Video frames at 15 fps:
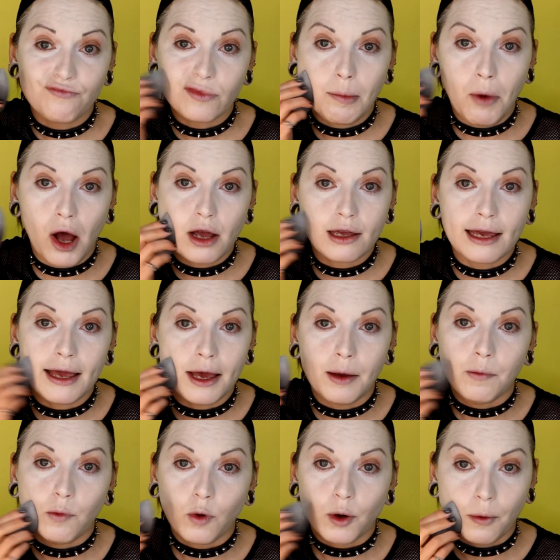Come on,
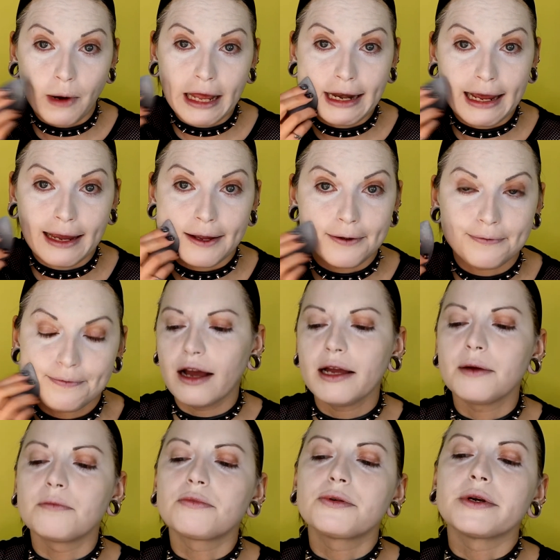Kim, we're waiting. I
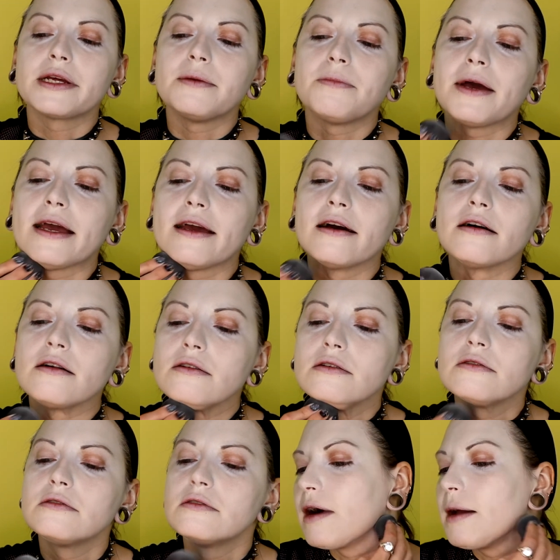am pretty
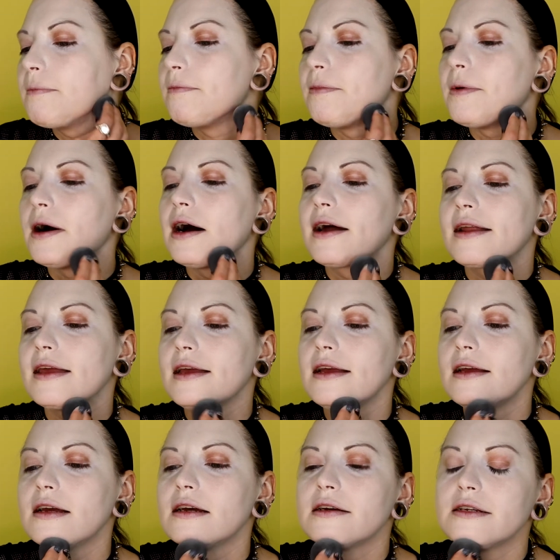pale. My
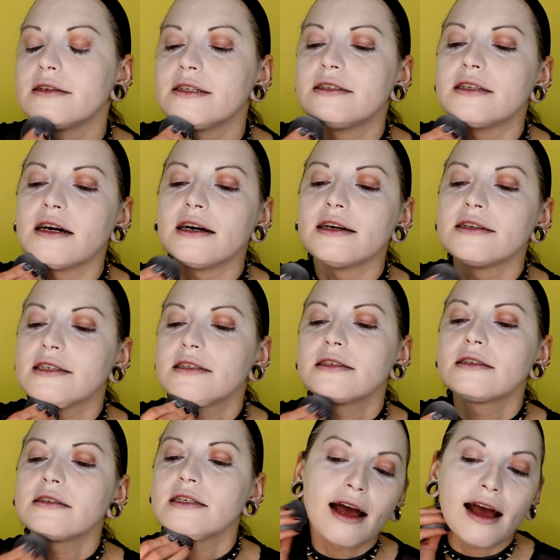body
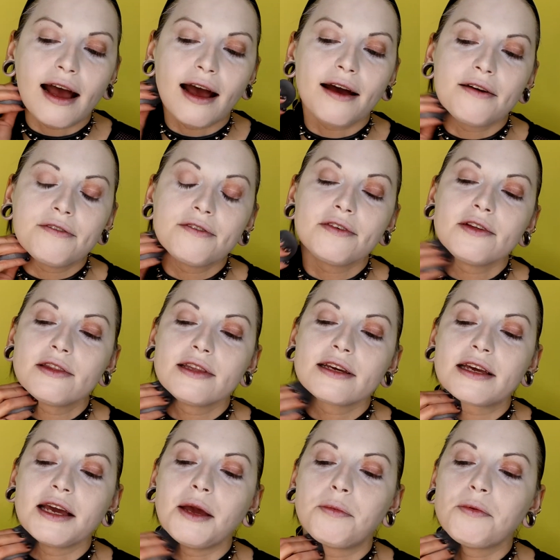does have the
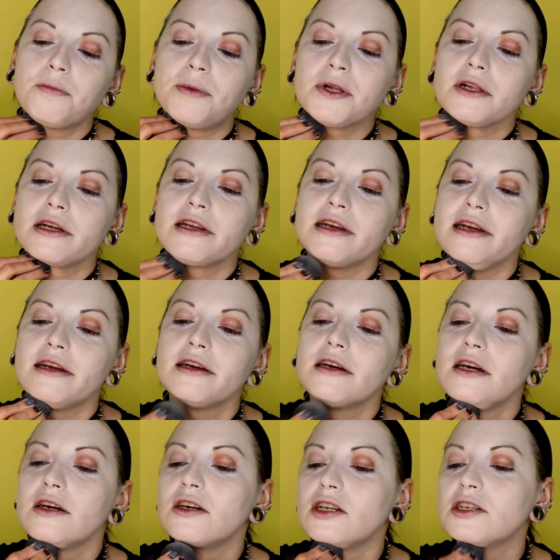capability
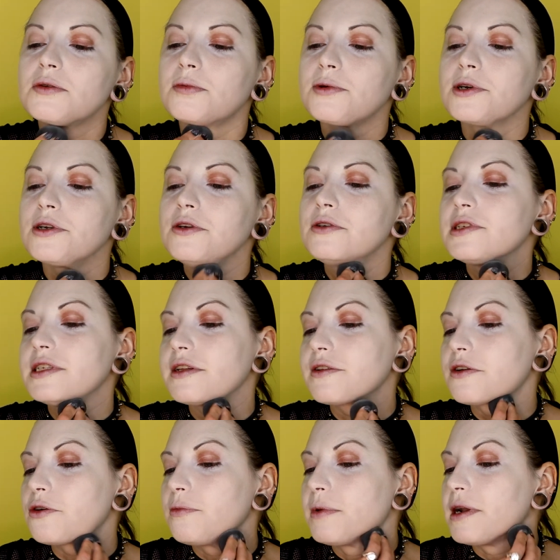to produce a
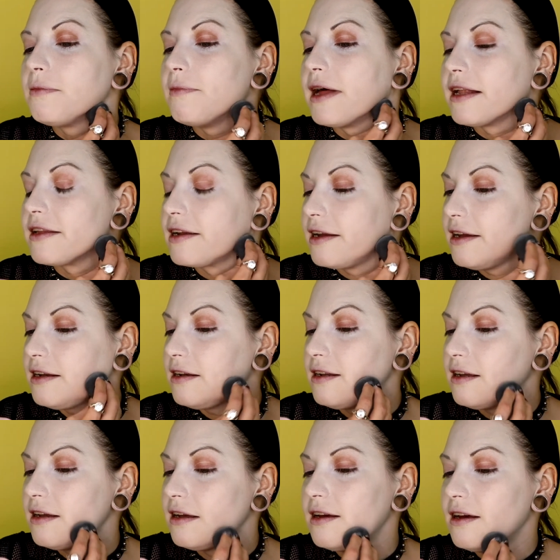little bit of melanin.
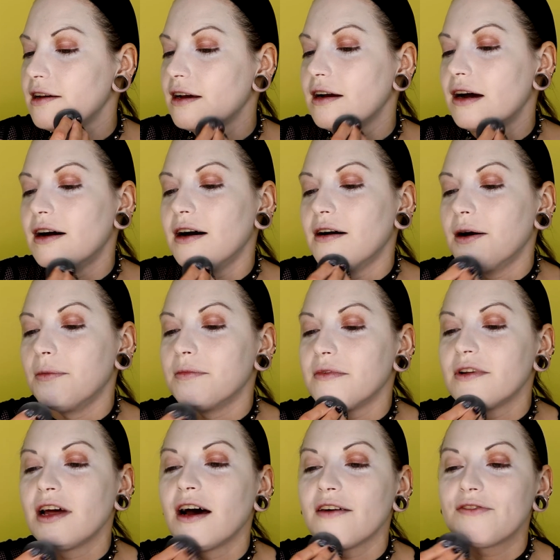
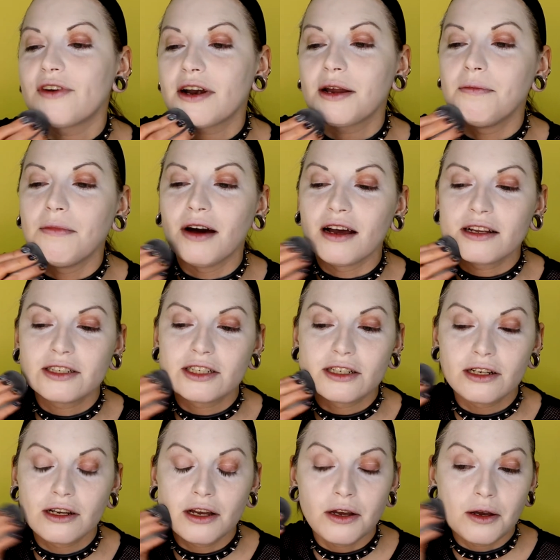Not very much,
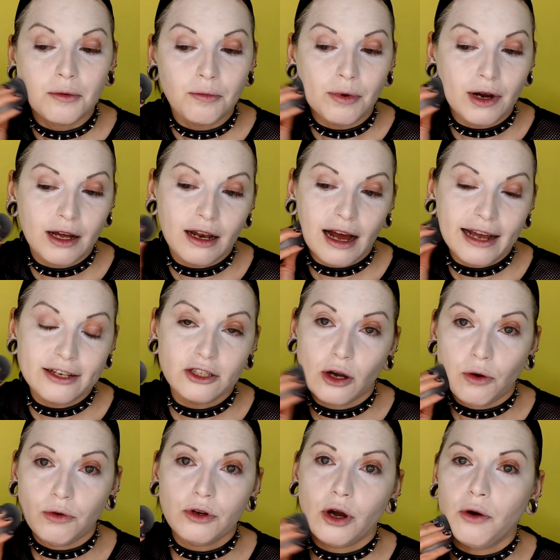but I
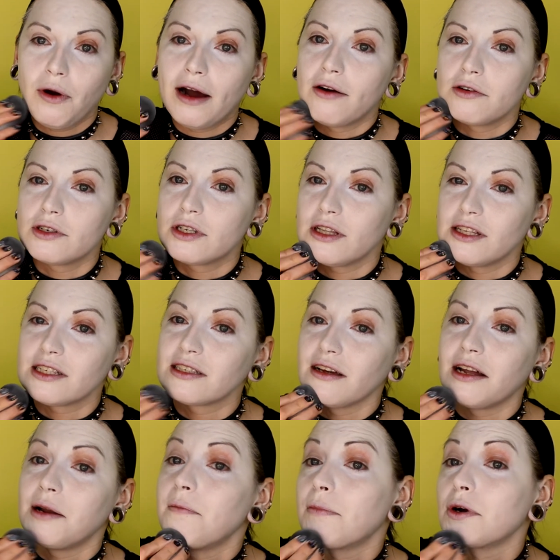don't go out into the
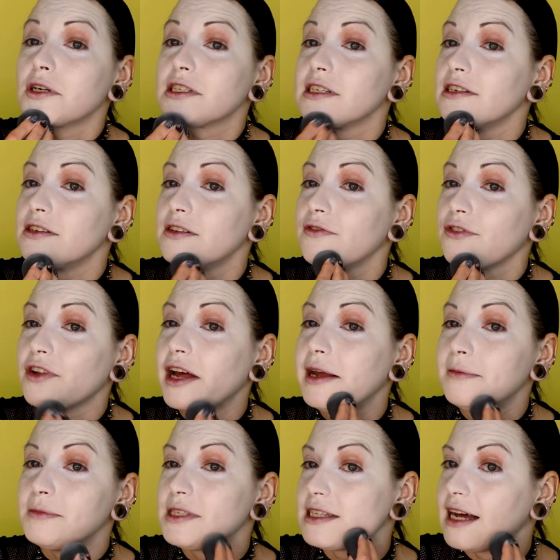sun and burst into flames.